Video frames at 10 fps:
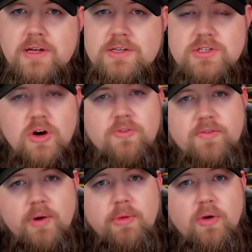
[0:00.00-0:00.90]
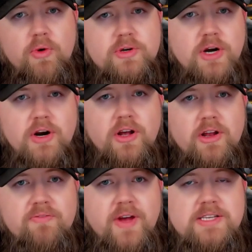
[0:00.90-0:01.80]
So from a return on
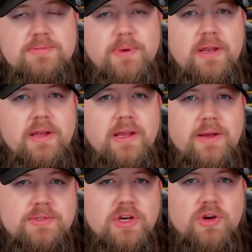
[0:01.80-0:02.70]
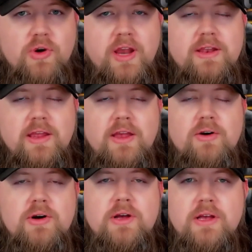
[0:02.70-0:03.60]
investment, it was a great
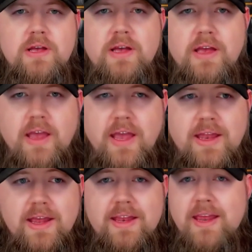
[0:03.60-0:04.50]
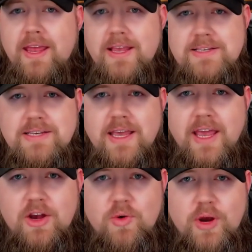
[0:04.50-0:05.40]
deal and an easy
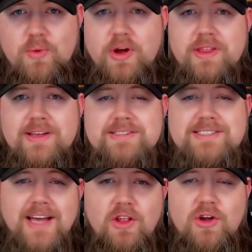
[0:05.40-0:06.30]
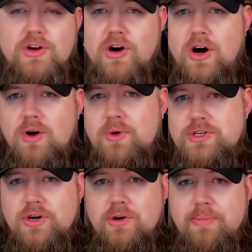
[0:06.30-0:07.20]
and quick one. The seller call,
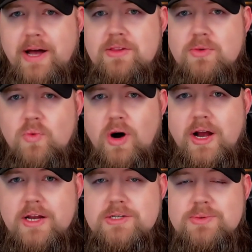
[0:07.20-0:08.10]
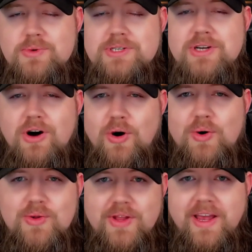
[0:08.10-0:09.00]
which you're about to watch, was
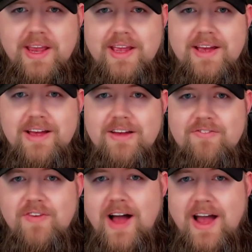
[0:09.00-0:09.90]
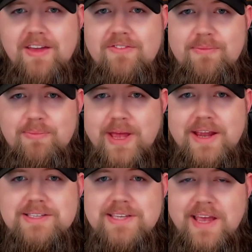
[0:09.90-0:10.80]
only 5
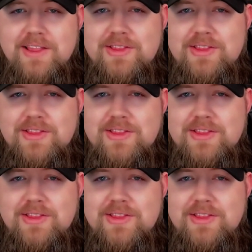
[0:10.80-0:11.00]
minutes and